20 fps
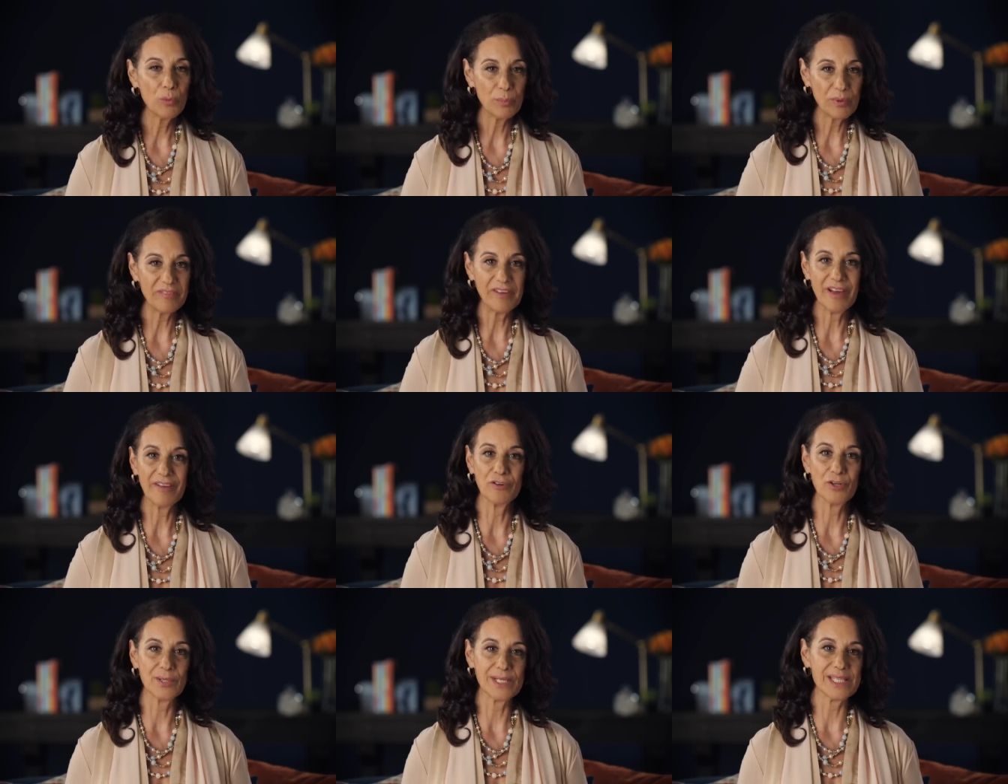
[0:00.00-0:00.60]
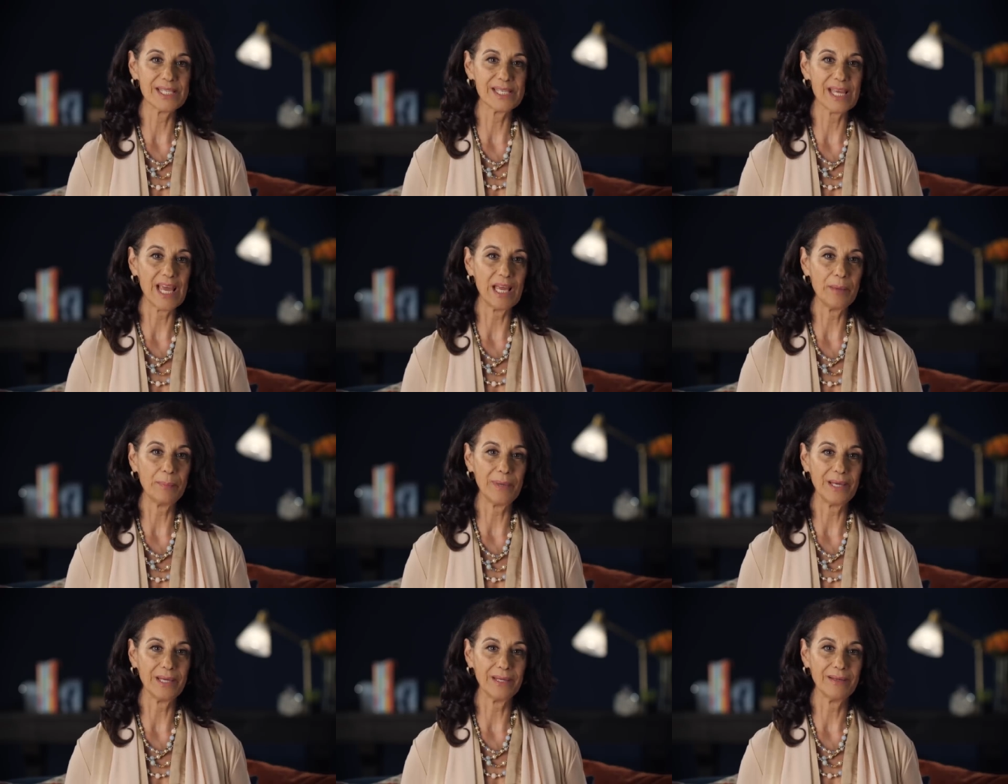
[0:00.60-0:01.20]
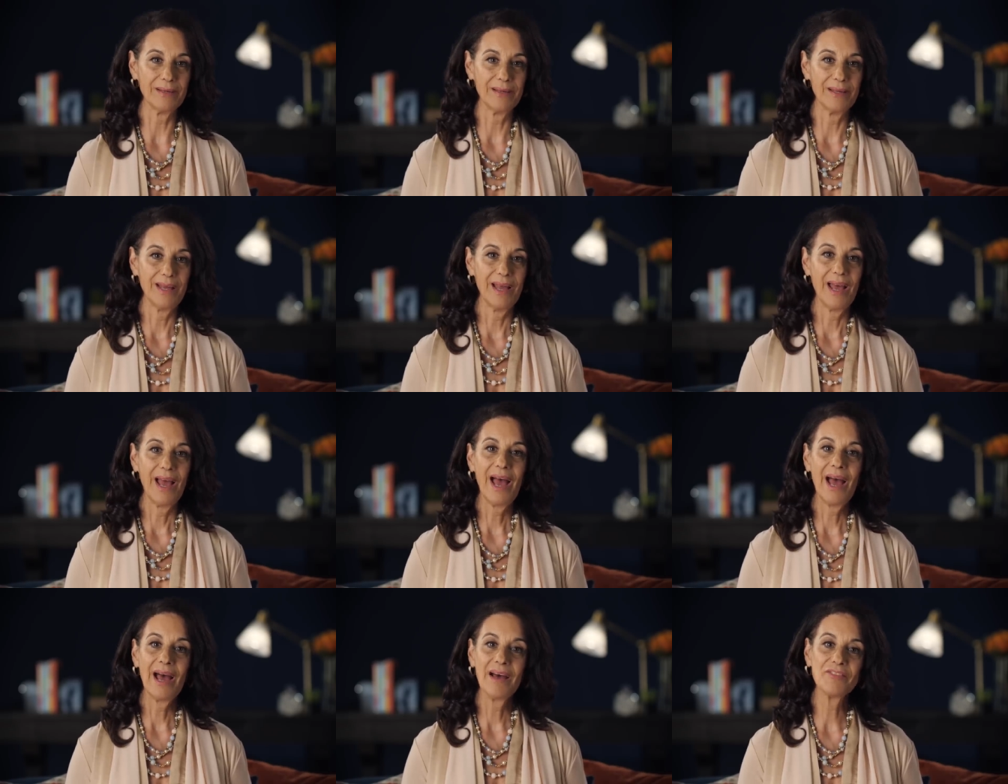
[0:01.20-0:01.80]
hope of ever escaping.
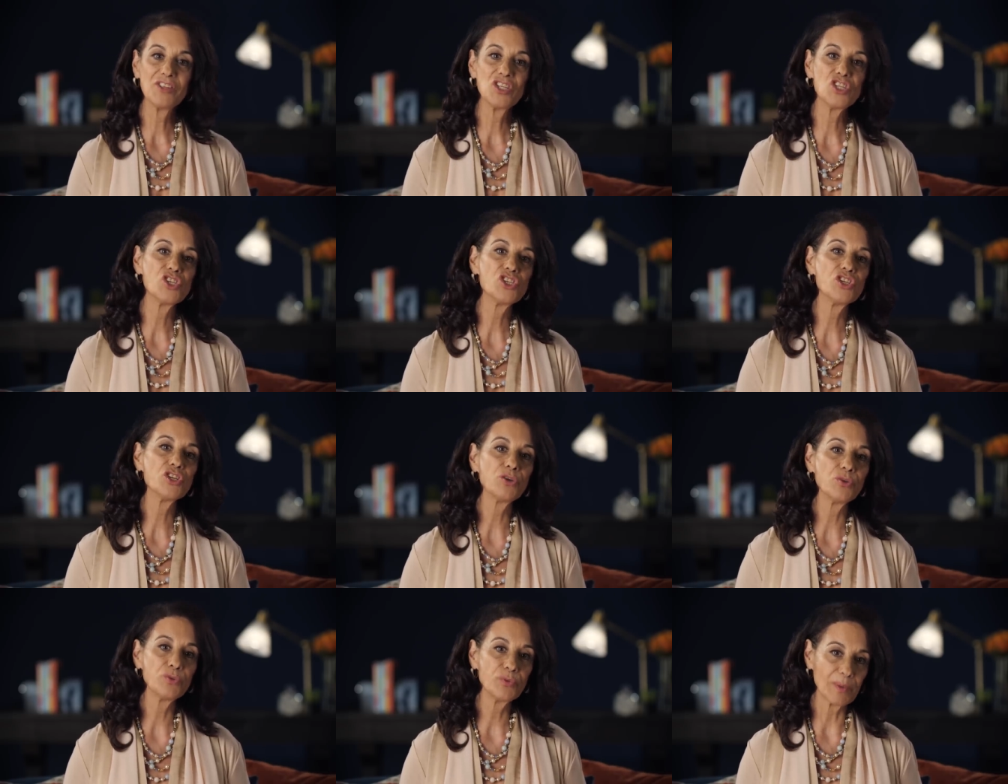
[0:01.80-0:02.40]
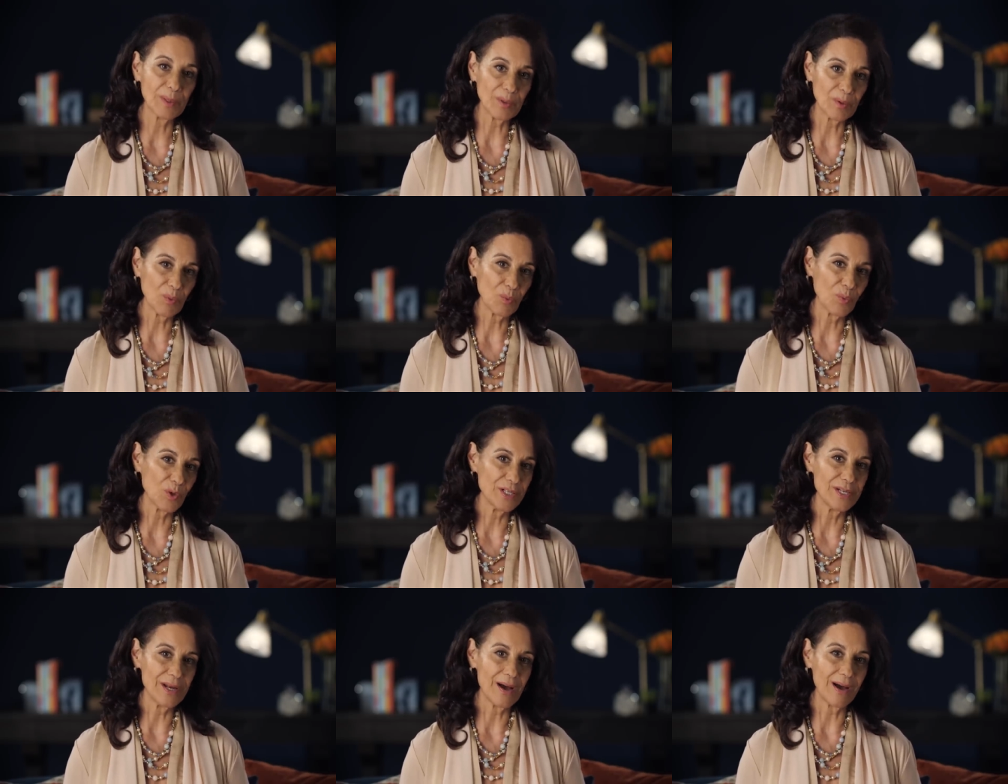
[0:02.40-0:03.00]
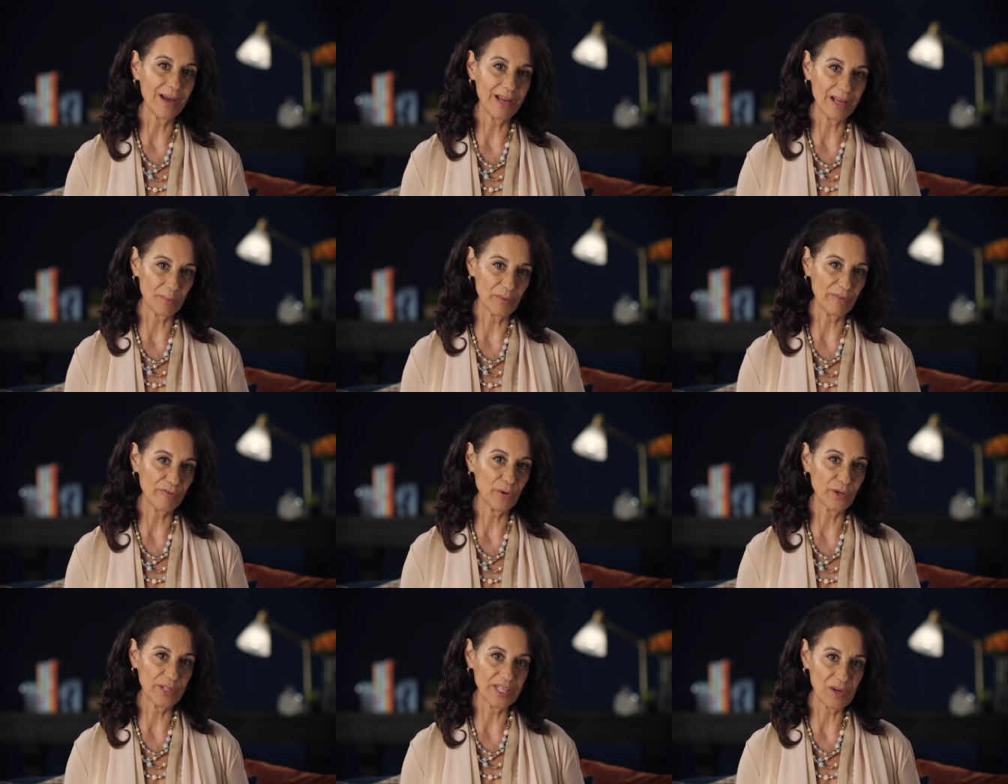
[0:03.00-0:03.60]
Half the children were dying
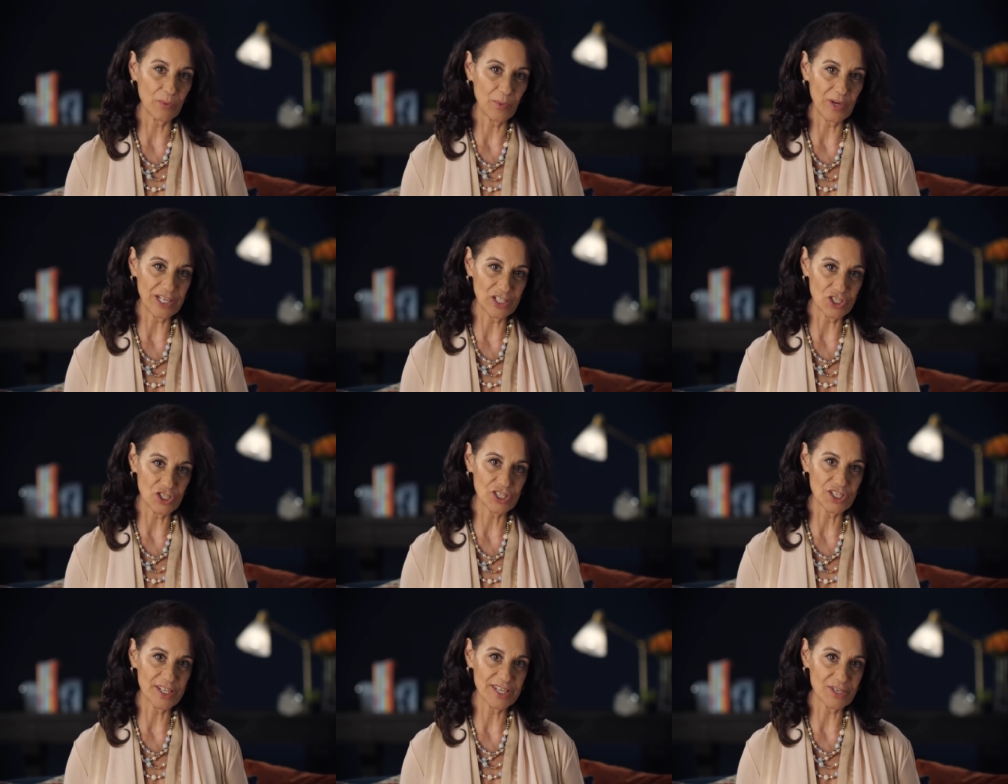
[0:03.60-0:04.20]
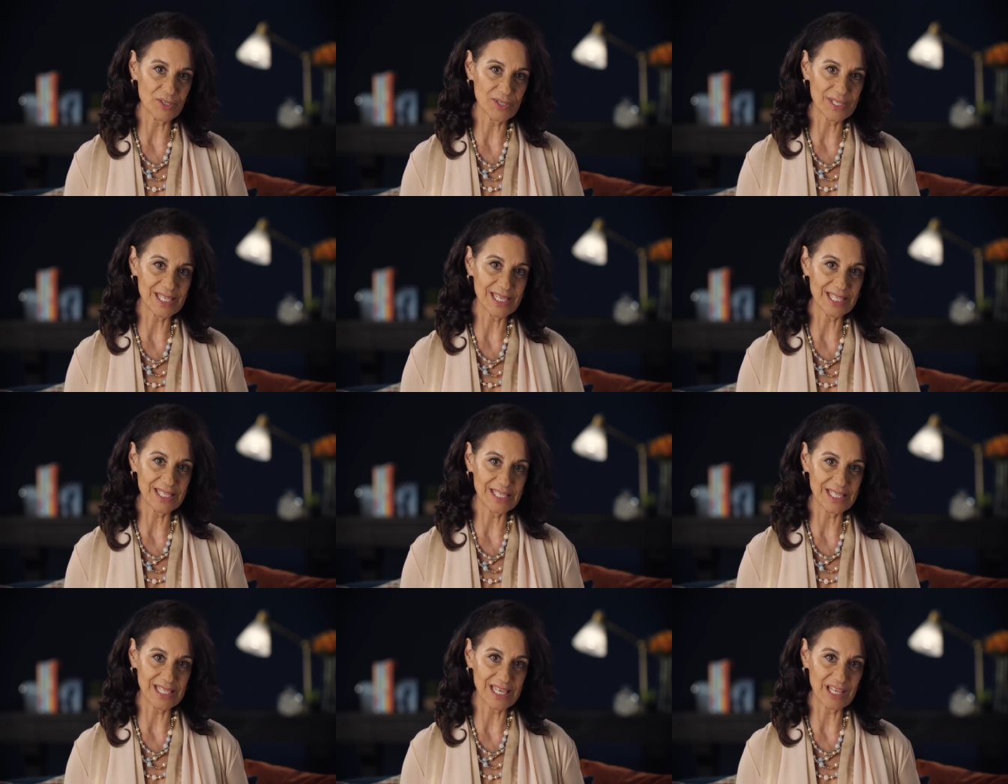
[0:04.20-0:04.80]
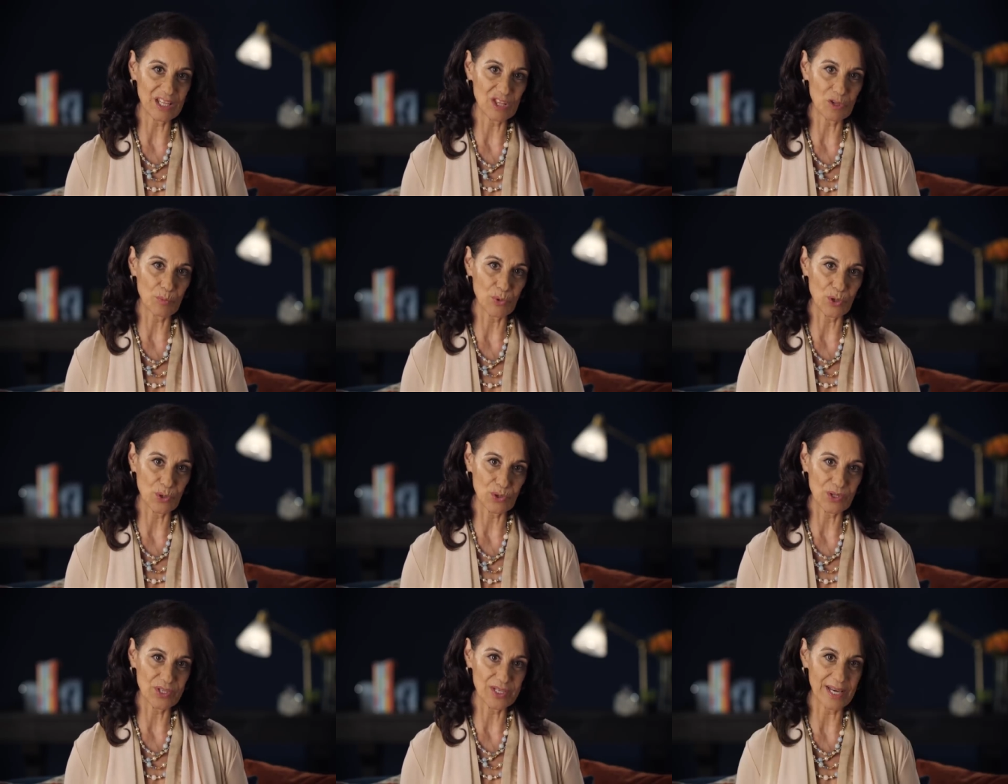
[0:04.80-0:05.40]
before they reached their
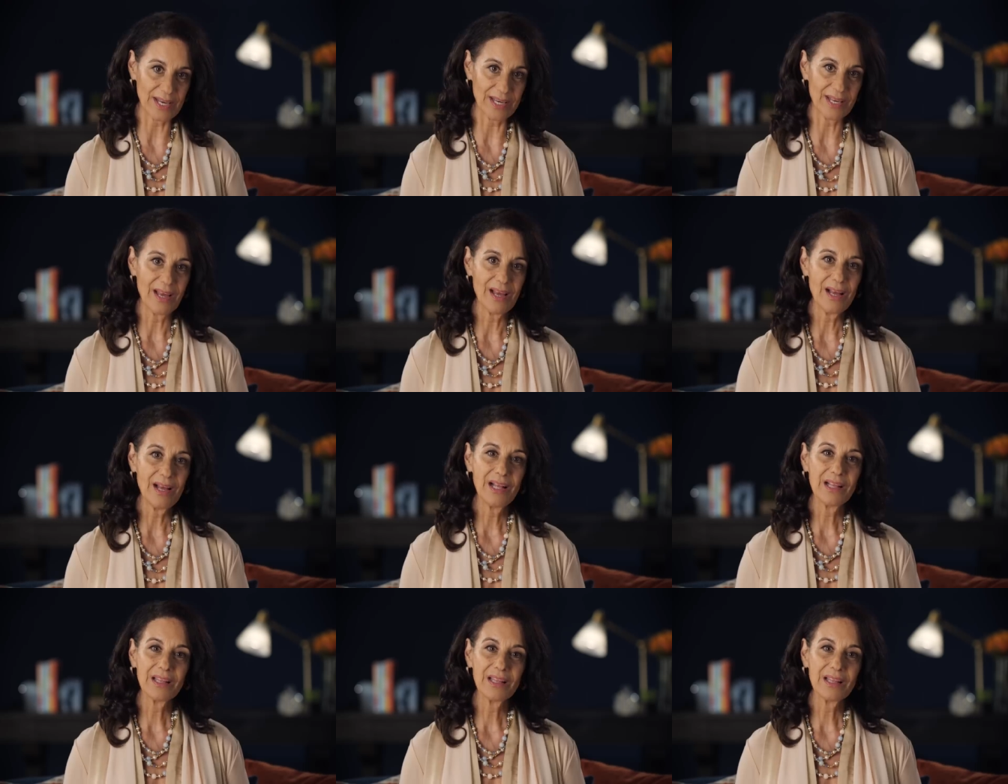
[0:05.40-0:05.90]
16th birthday.